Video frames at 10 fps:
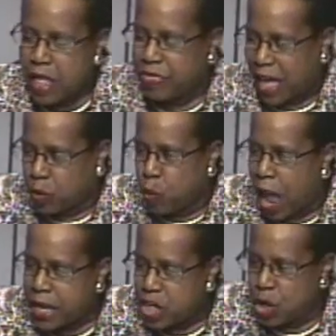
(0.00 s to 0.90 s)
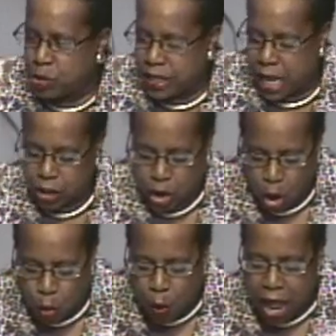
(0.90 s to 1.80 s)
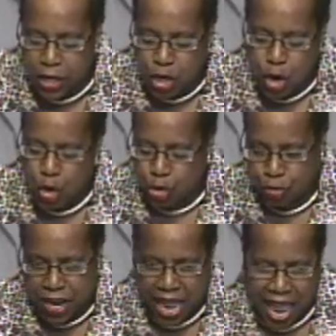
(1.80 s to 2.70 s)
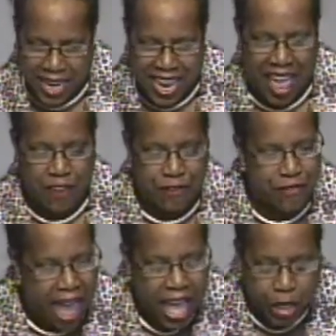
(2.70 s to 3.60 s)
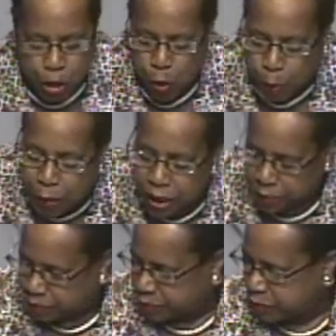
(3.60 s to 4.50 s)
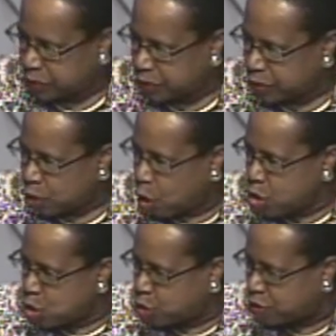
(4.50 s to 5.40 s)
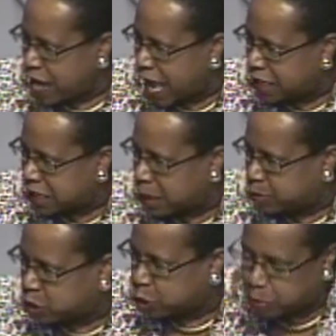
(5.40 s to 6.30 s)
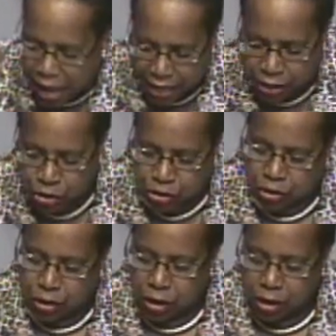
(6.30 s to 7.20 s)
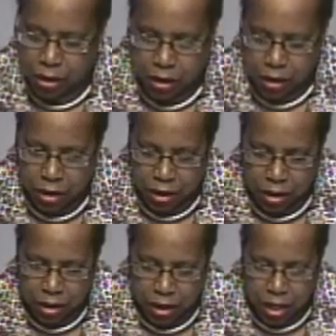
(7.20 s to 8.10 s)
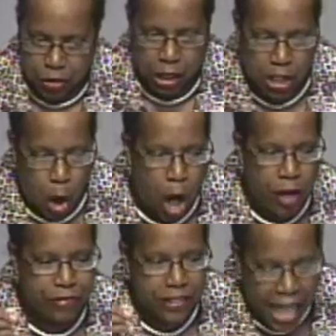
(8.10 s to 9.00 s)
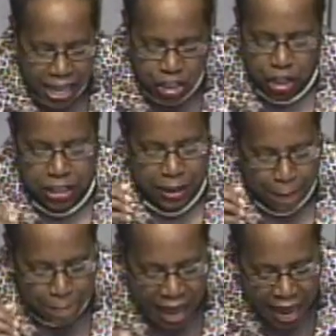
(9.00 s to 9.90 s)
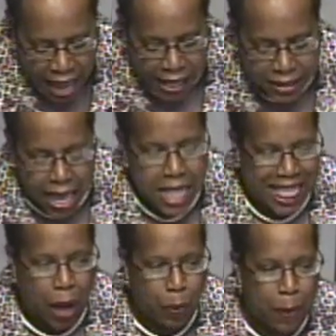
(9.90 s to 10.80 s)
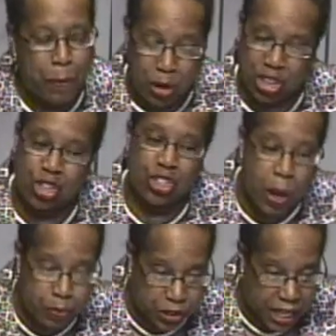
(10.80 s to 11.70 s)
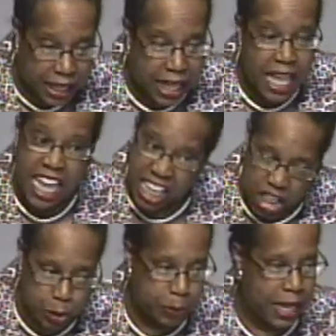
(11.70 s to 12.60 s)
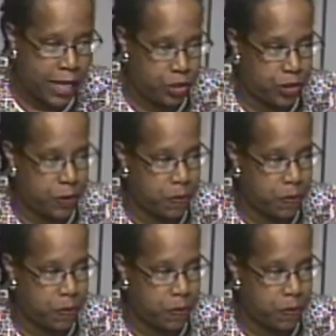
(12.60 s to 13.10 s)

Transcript: that when you let go, when you create a vacuum or you create some space, the law of nature demands that we put something in its place.